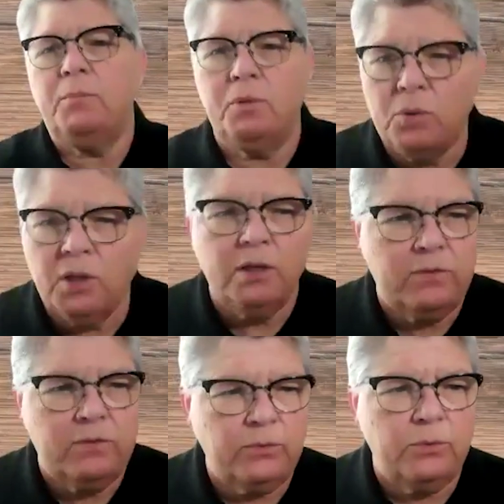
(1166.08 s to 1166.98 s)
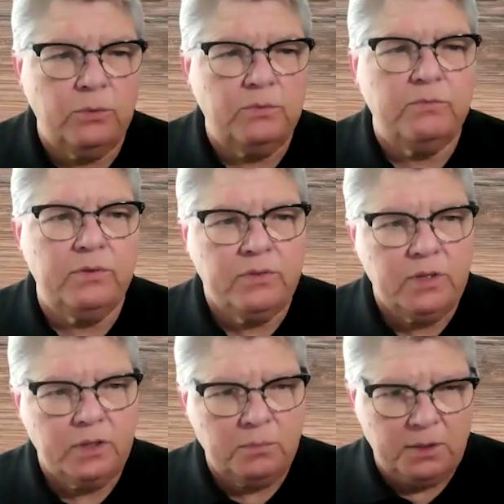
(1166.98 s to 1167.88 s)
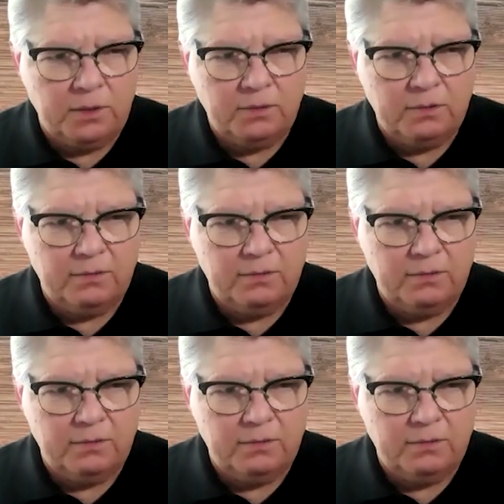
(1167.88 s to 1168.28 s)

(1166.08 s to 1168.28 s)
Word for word: I'm going to blaze through in 15 minutes.